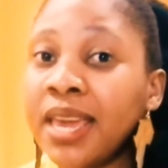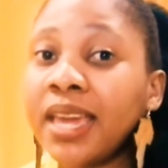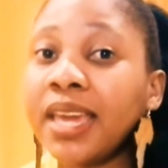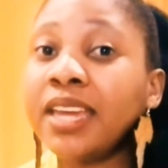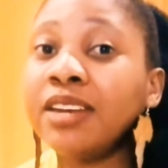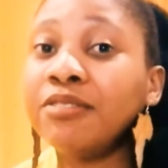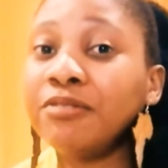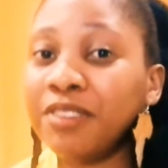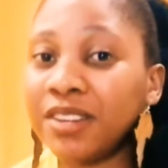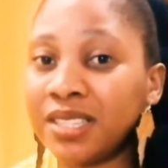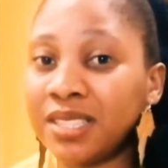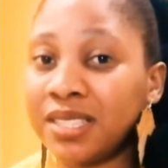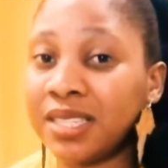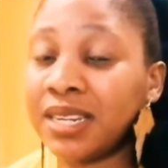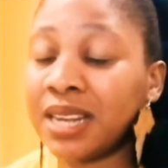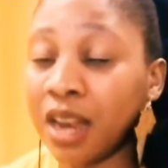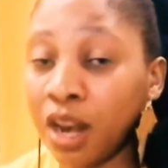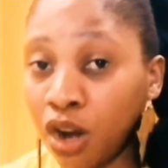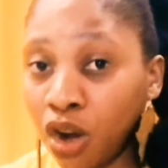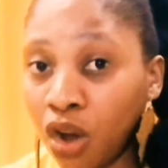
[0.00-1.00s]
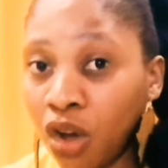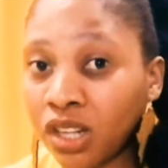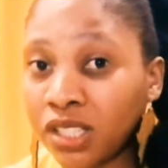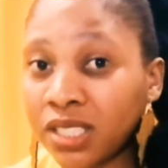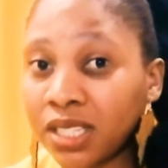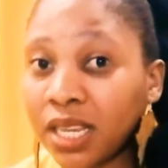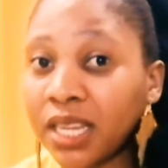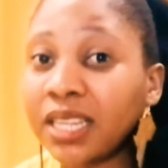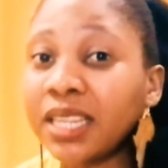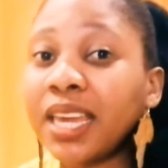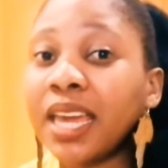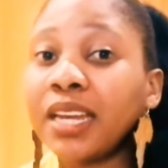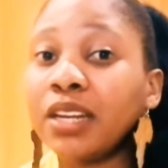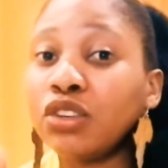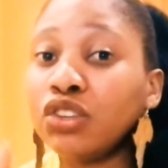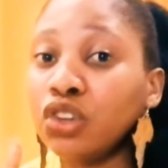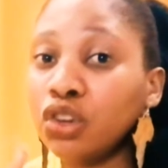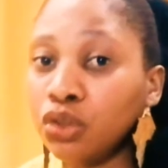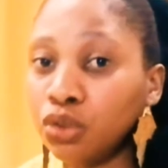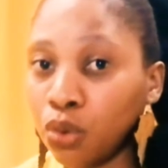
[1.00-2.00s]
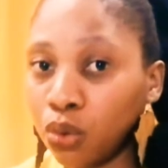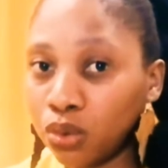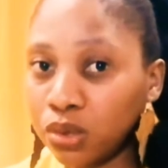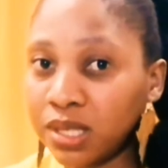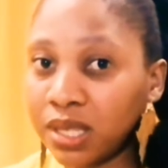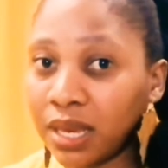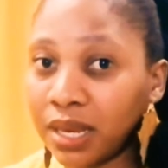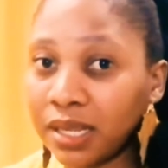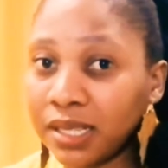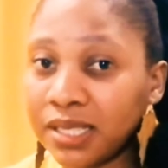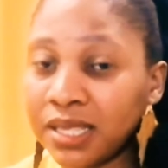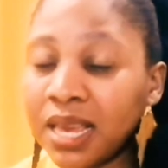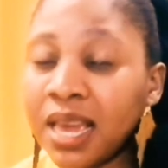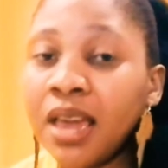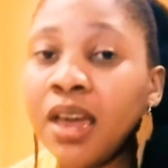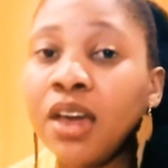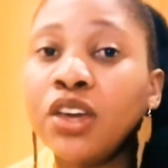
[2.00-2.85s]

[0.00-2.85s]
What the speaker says: invested a lot in getting you those things.